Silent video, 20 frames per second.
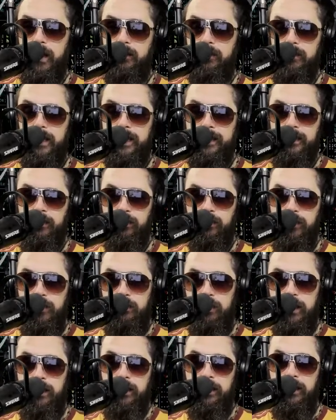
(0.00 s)
me as a
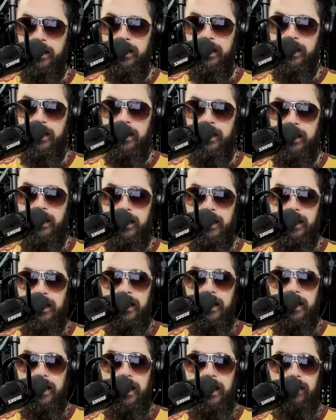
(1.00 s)
rumor.
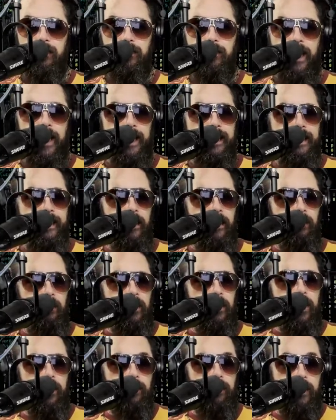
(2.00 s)
If
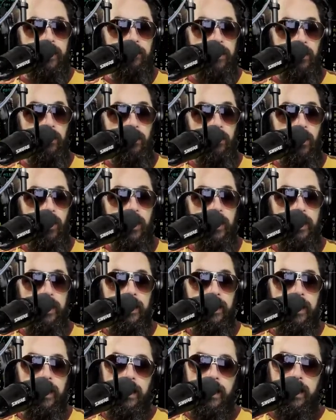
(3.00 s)
someone at work
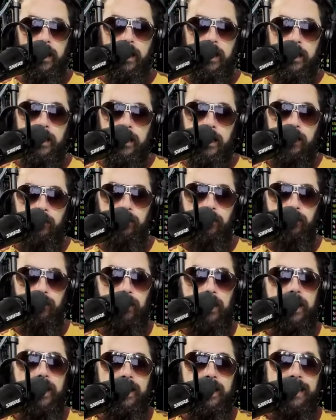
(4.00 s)

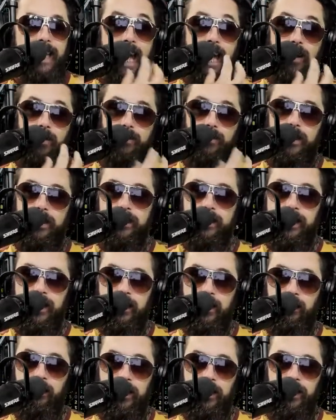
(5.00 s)
finishes half their
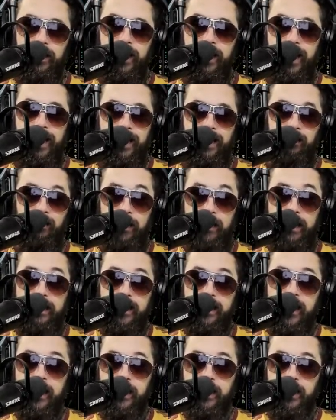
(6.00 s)
sandwich that
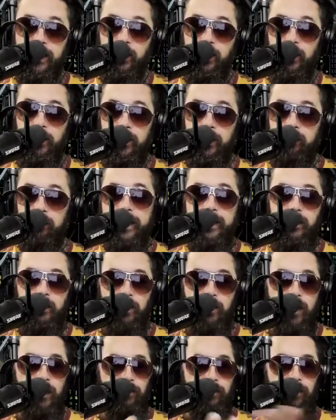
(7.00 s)
they just ordered, paid
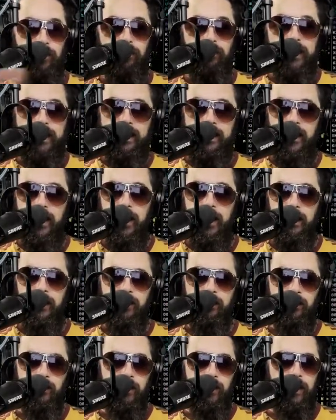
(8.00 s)
$12,
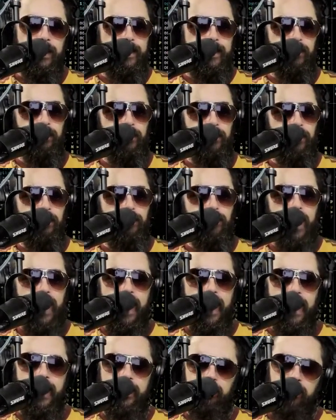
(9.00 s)
$15 for, and there's a few
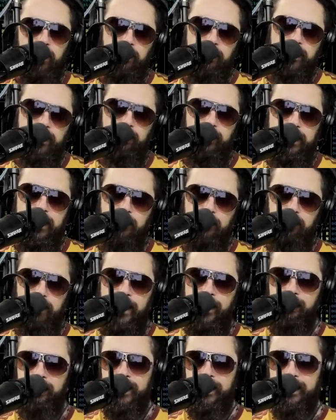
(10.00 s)
fries and maybe some dip
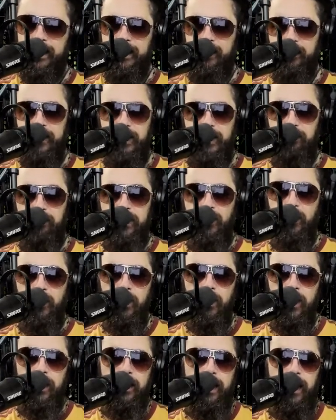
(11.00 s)
left in there of some
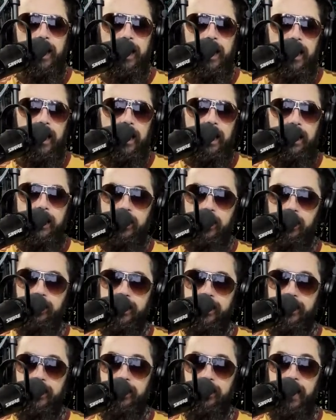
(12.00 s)
sort, and it
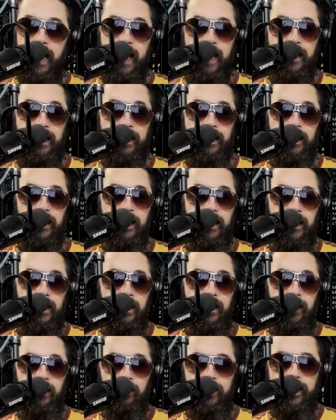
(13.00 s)
goes in the trash,
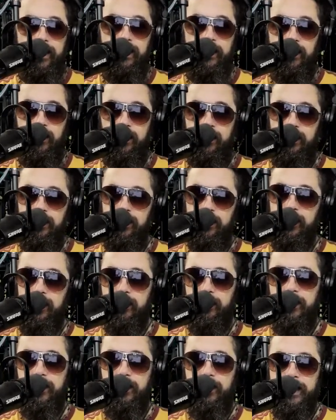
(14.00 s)

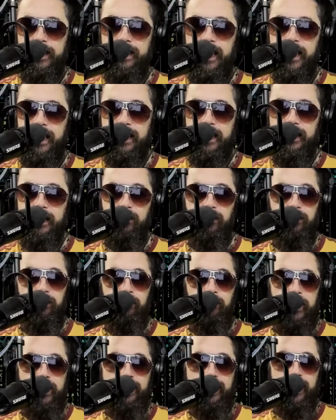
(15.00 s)
within, 30 seconds of
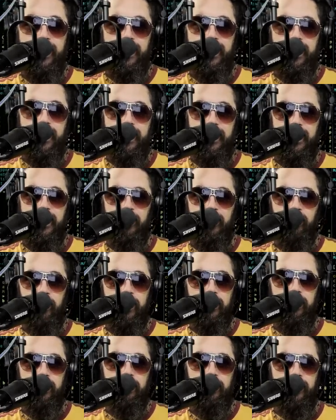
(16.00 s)
me seeing it, I'm
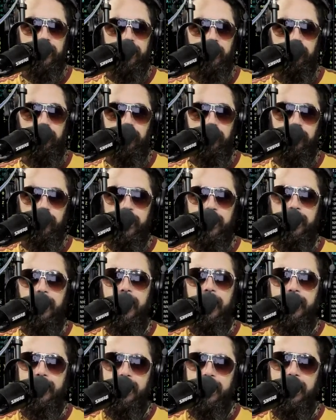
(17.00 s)
like, oh, is there any food in
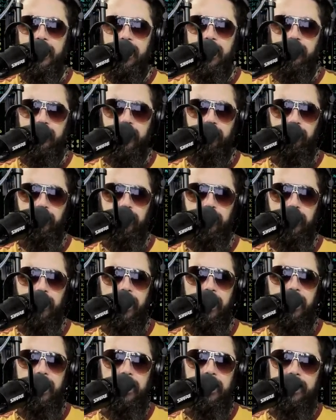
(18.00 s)
there? I take it out. There's food in
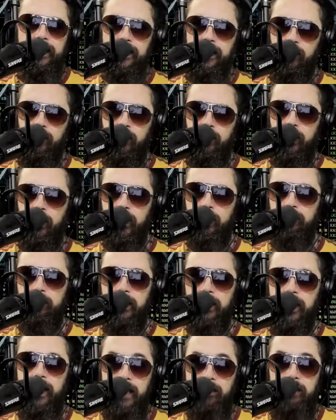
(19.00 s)
there. It's still warm.
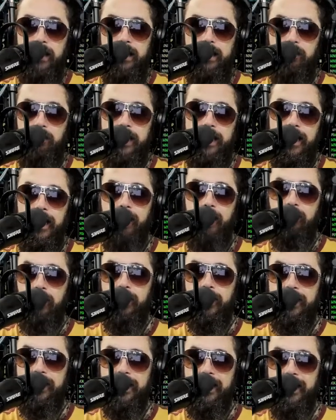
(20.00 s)
I'm keeping it. I'm
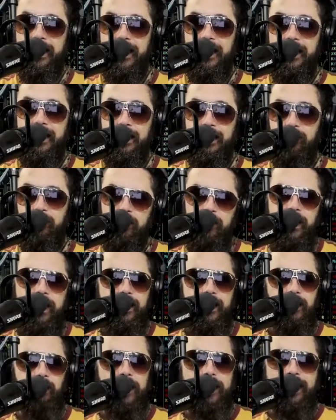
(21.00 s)
going to eat it. Maybe
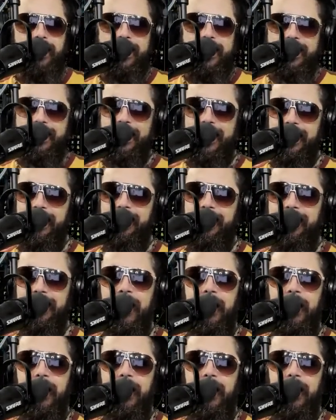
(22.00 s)
not so much these days,